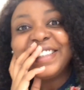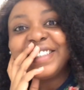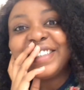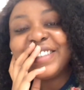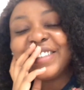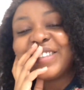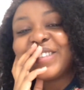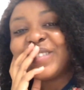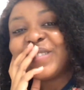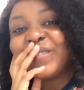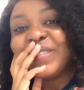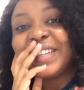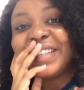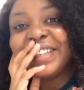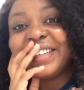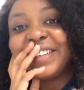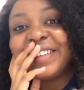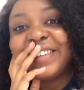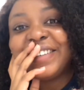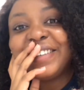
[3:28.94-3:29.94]
Oh my
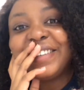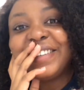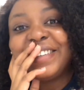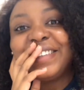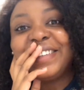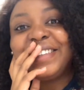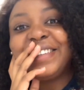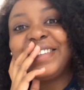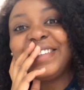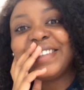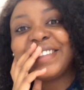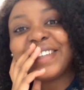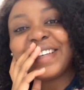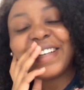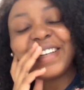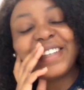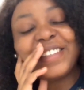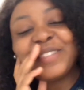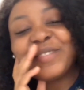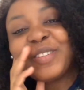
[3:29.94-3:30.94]
god, I
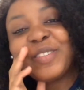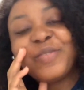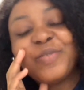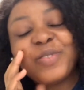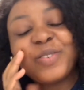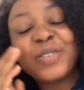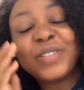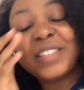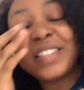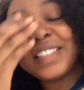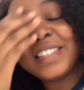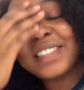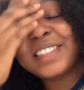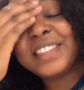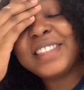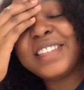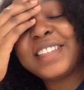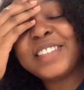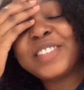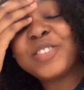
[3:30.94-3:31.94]
can't wait for this
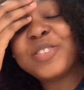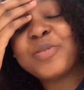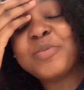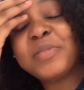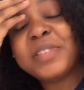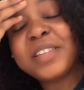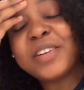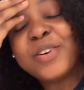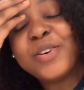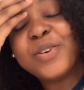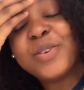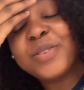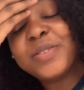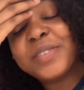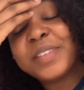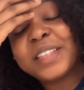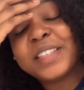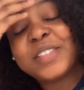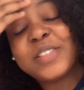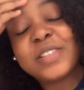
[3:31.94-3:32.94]
thing to be
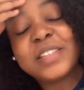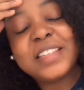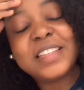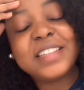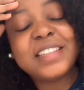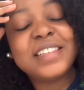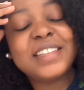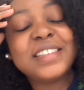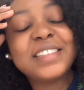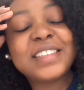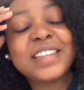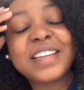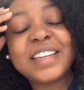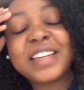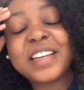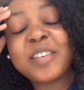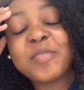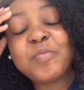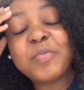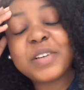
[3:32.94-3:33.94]
over so that things can
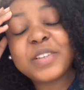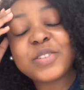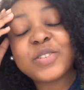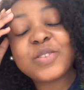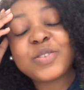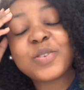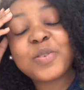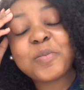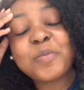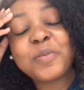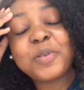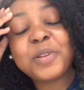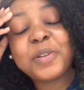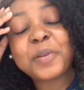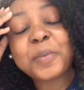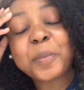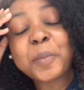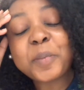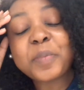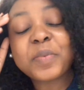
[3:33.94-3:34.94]
get back to normal.
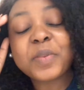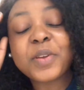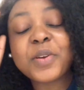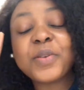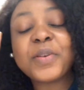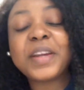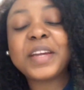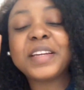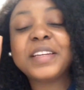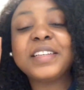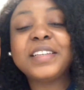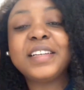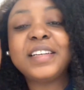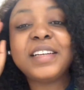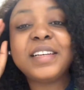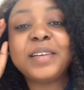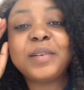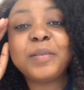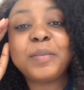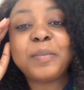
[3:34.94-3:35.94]
Alright,
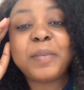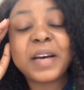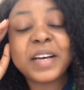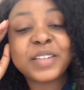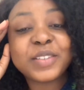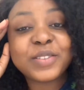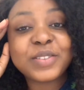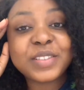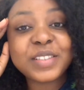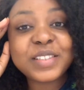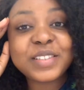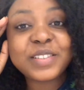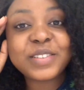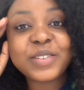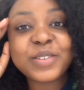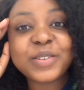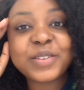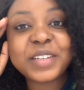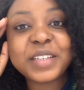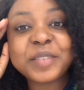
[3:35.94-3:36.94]
back to the
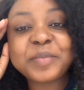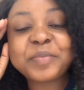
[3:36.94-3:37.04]
story.